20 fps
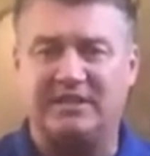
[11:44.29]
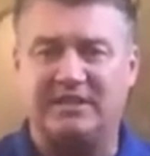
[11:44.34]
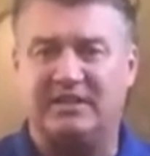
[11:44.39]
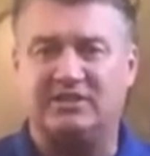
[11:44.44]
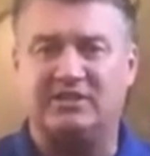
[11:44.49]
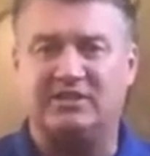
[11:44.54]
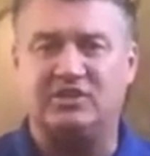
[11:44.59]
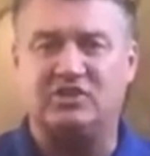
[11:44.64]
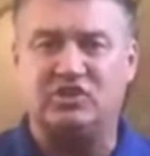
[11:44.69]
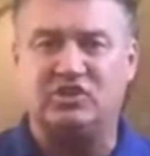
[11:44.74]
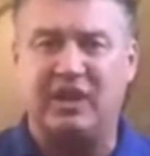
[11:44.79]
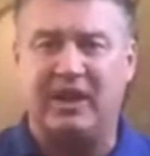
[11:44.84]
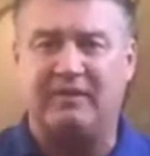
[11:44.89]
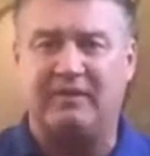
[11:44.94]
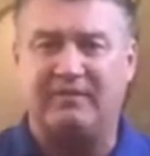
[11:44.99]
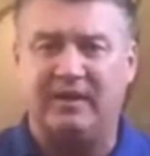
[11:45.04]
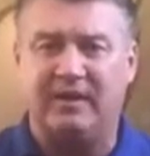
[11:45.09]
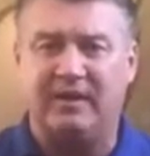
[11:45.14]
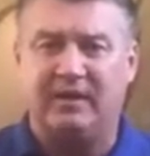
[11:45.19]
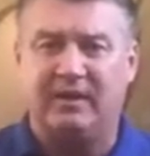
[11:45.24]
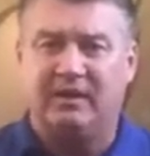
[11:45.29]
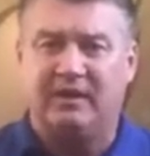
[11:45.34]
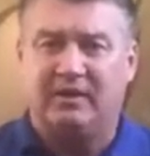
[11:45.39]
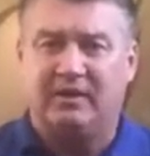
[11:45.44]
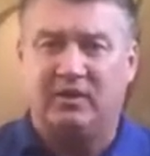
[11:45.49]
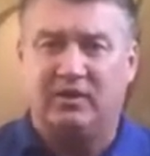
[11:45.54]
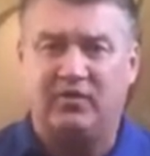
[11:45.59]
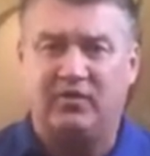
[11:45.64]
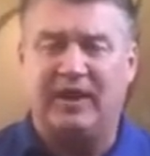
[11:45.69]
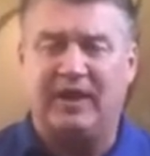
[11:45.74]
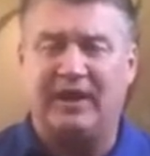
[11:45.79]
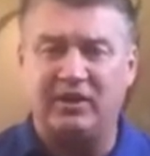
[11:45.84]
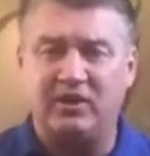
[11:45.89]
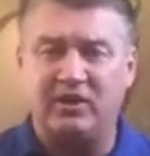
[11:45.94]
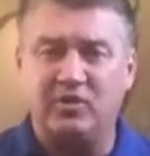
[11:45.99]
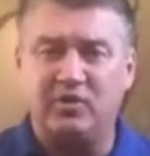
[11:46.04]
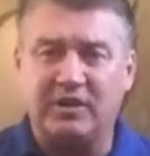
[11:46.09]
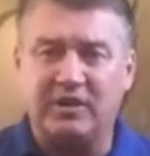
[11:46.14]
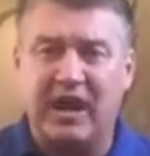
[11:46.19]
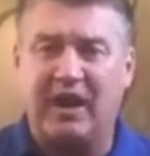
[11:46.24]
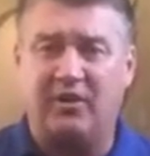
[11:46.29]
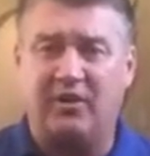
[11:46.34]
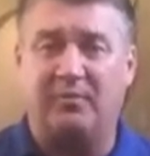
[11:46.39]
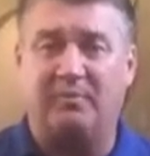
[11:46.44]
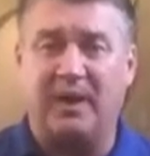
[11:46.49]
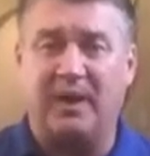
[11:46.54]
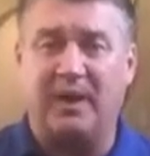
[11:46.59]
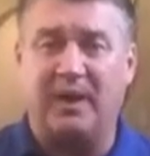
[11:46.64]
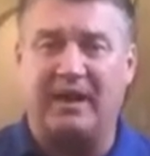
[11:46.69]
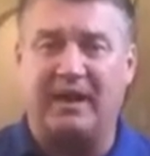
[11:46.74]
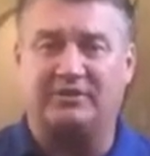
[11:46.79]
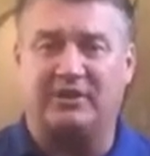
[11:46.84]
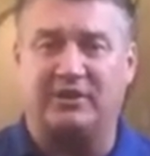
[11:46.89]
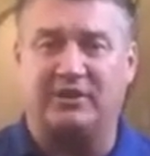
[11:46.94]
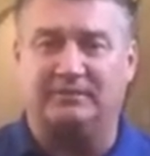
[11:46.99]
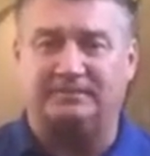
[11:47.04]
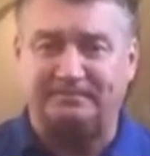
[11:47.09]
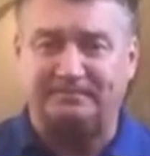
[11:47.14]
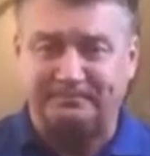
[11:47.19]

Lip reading: And he said, Jeff, you found a new chiropractor.